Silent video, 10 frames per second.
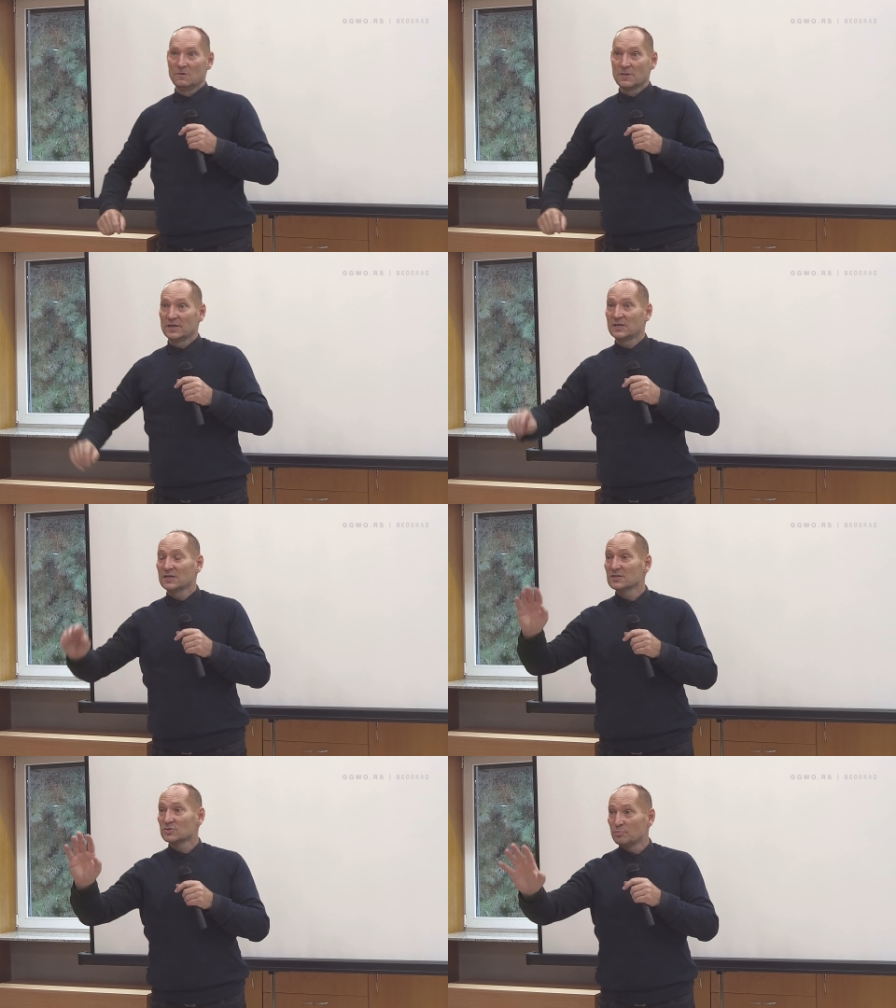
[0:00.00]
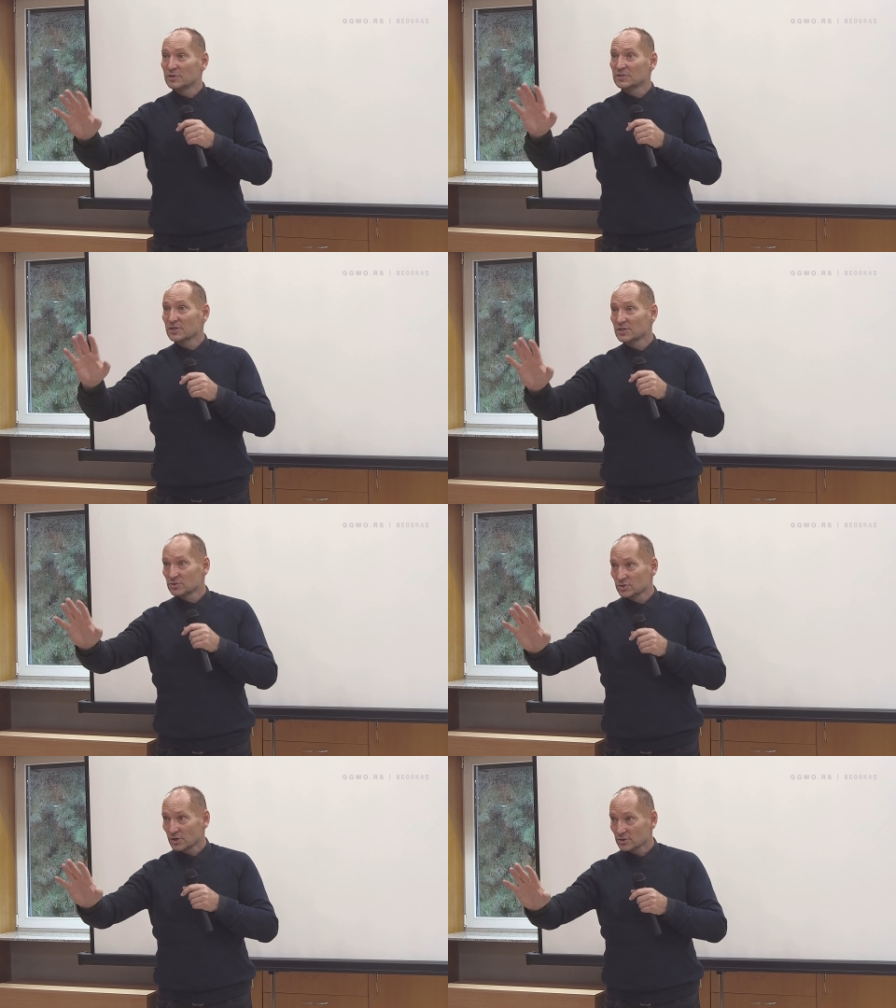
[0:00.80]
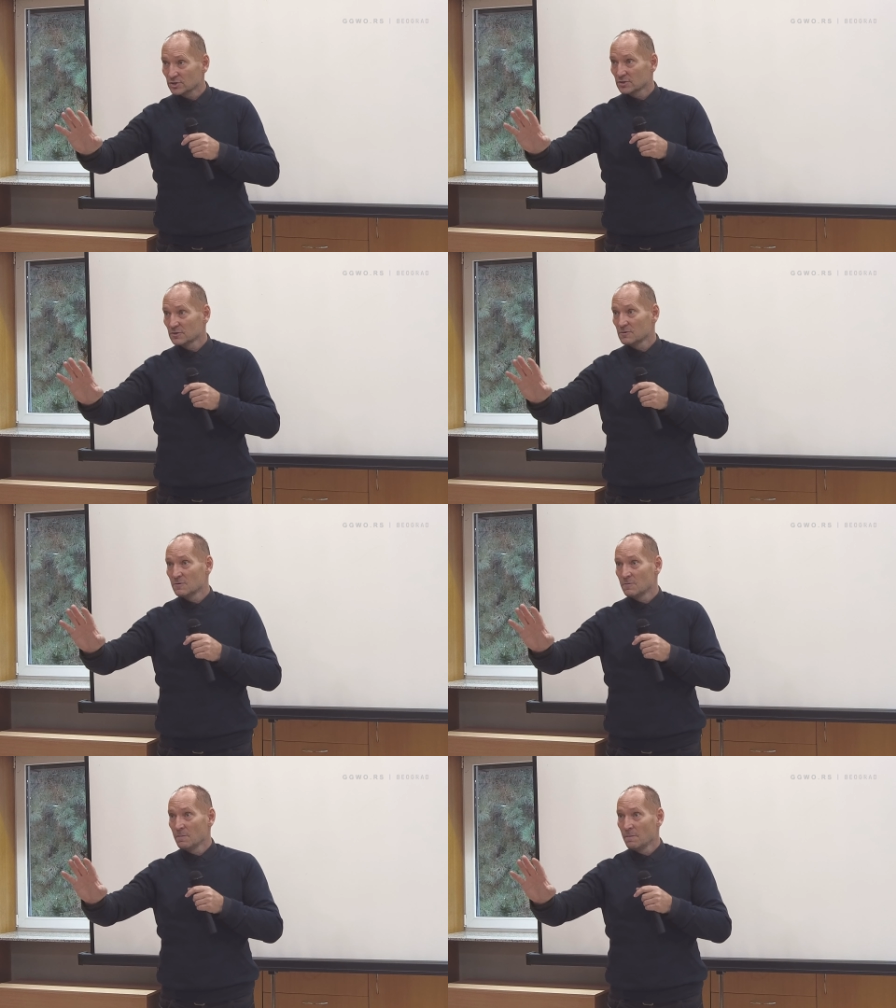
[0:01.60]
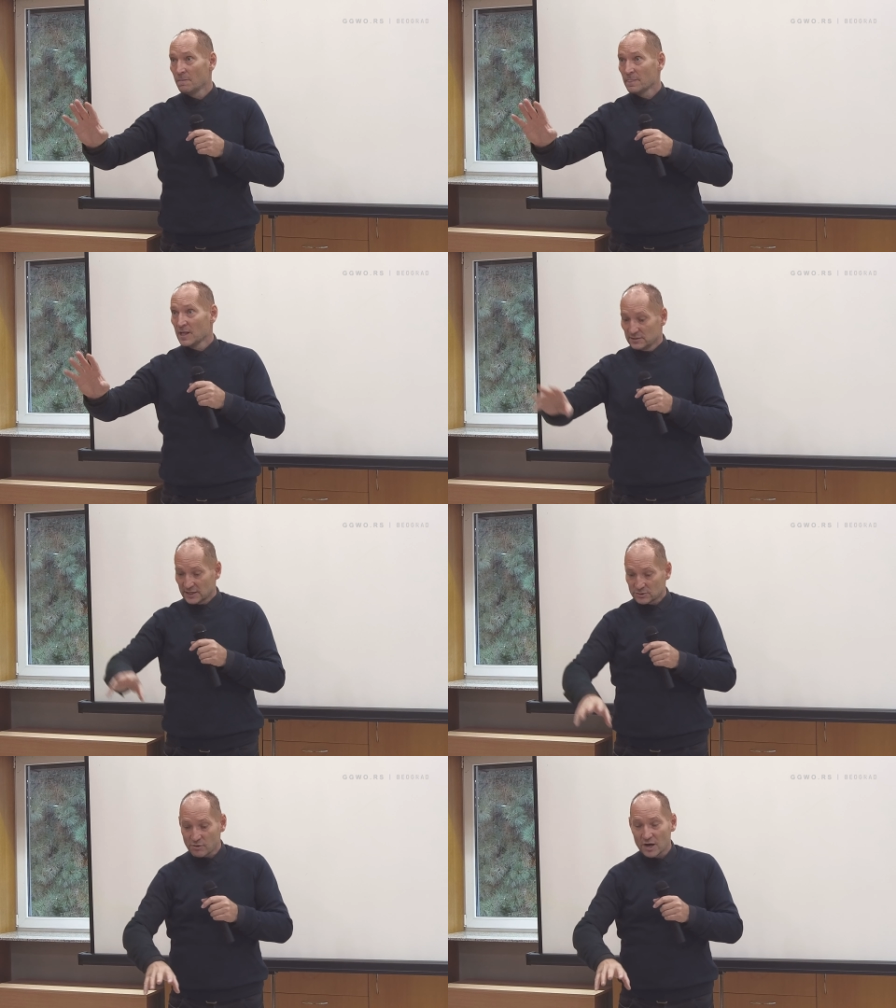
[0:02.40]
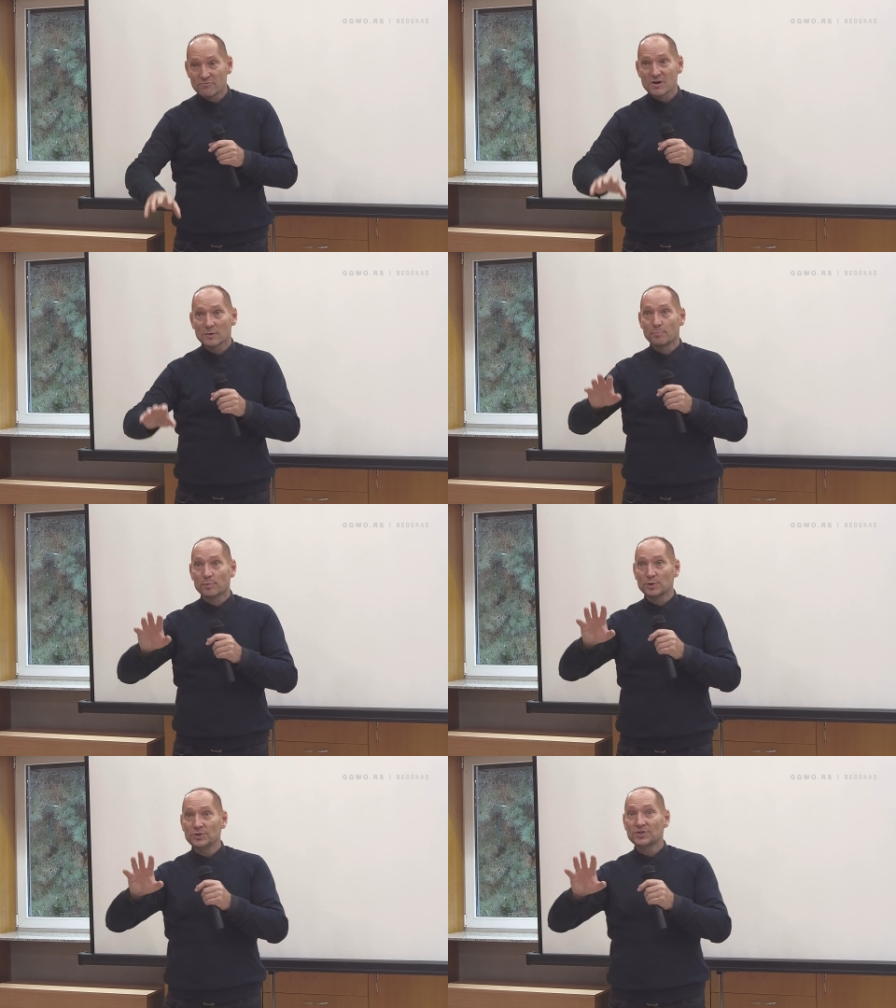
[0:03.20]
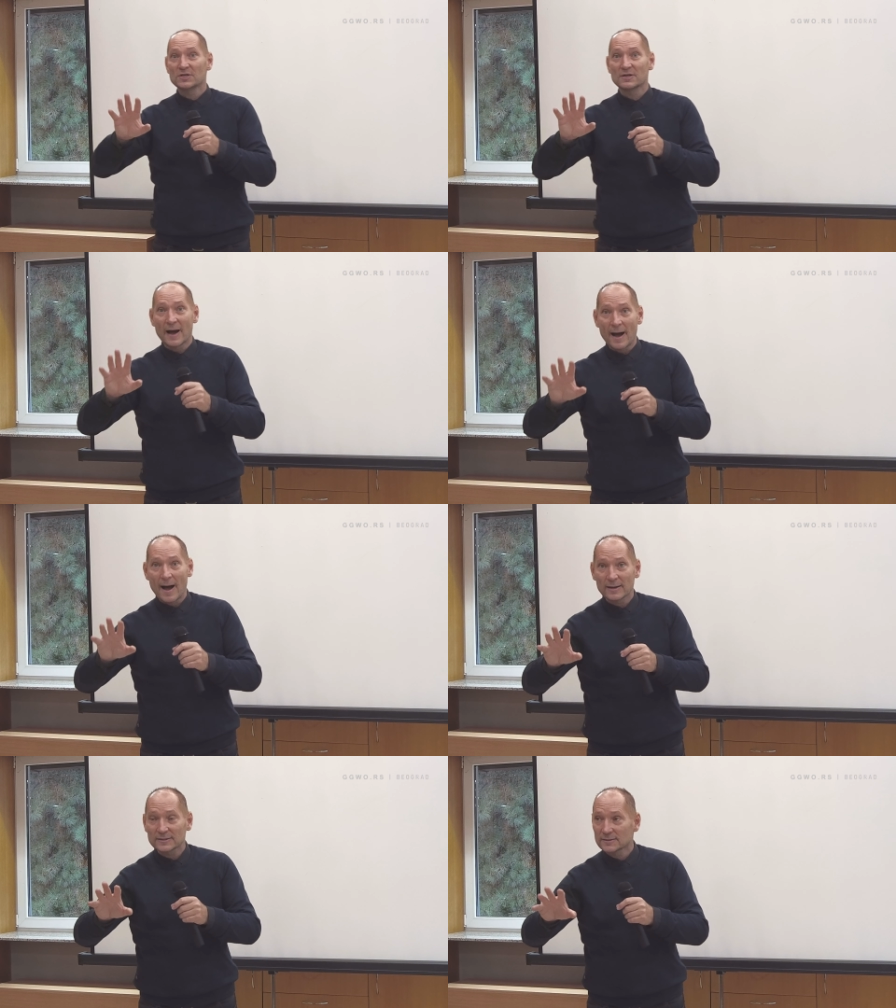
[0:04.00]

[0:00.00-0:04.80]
He is building his church. That's why we are preaching God